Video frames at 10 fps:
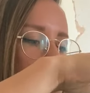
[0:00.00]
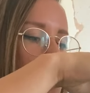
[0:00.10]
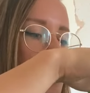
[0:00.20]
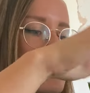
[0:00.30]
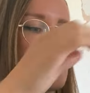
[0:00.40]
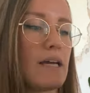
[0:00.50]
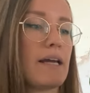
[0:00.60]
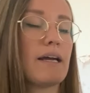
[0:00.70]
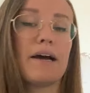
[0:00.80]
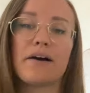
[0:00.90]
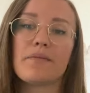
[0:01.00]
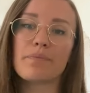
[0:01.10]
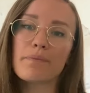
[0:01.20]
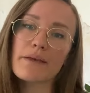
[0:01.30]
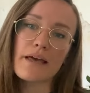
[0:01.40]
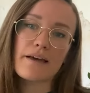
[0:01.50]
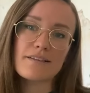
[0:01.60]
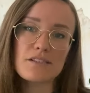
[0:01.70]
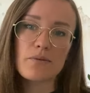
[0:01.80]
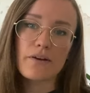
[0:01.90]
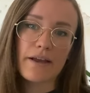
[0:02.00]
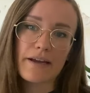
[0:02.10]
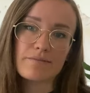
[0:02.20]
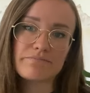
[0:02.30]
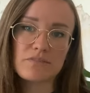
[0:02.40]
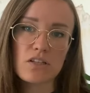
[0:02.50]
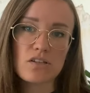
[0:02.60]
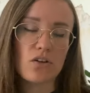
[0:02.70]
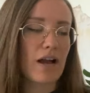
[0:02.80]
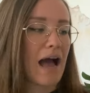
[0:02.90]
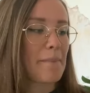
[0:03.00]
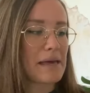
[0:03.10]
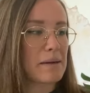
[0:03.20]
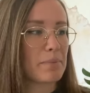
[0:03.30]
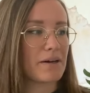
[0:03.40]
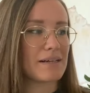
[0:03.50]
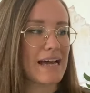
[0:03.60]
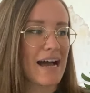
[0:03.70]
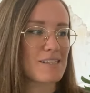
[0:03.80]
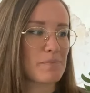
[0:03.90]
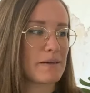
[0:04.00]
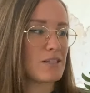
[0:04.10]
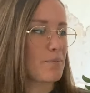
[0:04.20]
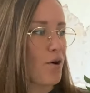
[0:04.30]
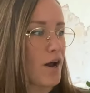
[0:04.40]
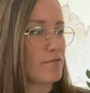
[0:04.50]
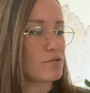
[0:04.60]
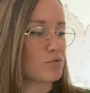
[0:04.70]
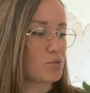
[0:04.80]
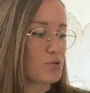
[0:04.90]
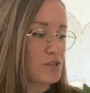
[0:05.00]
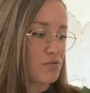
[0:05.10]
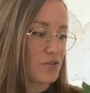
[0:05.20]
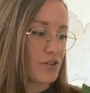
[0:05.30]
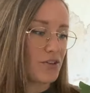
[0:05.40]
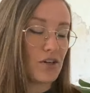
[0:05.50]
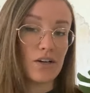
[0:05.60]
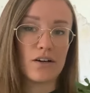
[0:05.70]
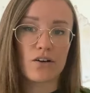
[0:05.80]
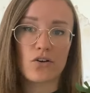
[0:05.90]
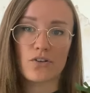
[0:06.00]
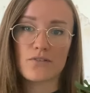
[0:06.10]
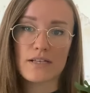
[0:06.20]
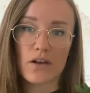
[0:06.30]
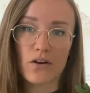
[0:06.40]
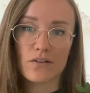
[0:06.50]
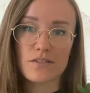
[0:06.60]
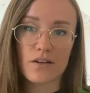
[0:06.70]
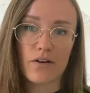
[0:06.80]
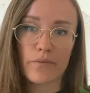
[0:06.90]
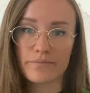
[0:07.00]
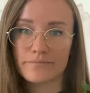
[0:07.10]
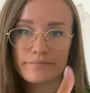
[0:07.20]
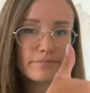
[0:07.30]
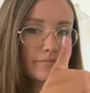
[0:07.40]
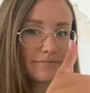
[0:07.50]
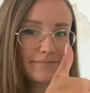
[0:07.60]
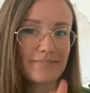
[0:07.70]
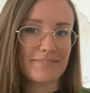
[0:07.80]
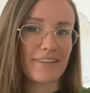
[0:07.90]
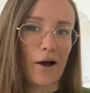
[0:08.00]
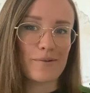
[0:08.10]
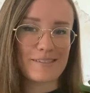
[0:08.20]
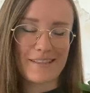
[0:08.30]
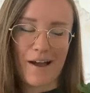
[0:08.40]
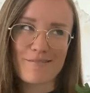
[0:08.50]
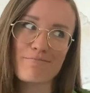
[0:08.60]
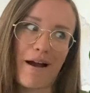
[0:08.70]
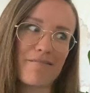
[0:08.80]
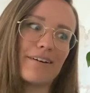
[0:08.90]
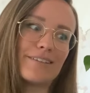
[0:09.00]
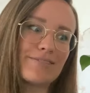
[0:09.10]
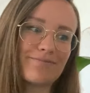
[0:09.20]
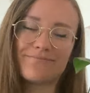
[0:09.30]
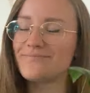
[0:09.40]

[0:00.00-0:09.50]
But we'll see. But yeah, it's doing okay. Doesn't look happy, but it has been deprived of water for God knows how long. So that was my fault.